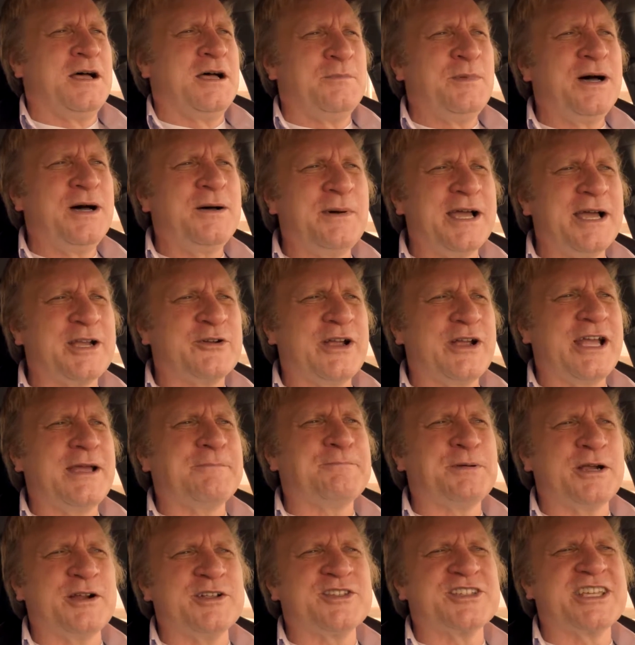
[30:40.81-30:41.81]
But my
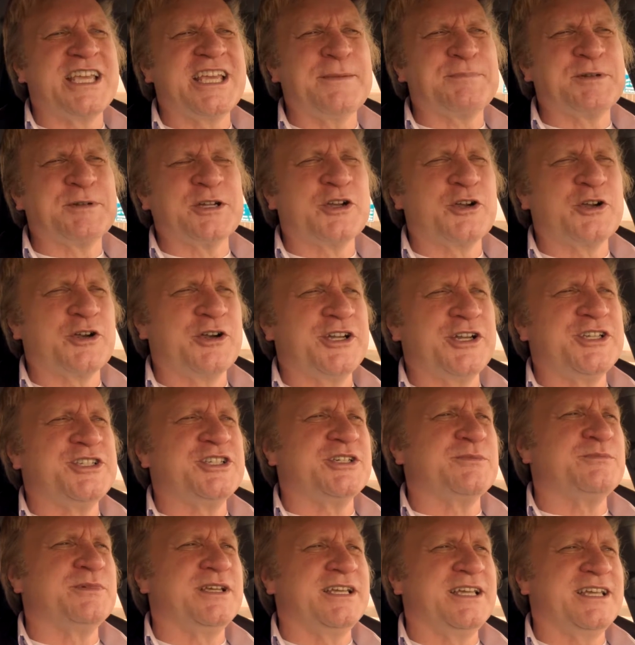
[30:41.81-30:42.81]
grandparents kept
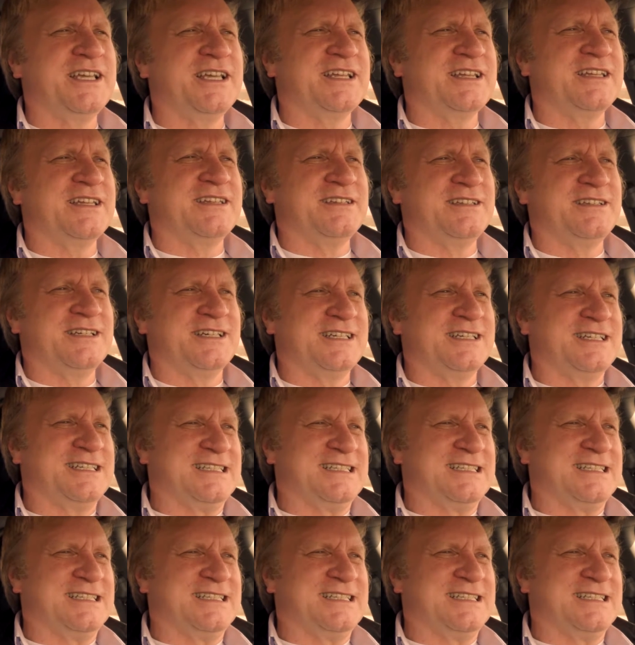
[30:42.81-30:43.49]
encouraging me, and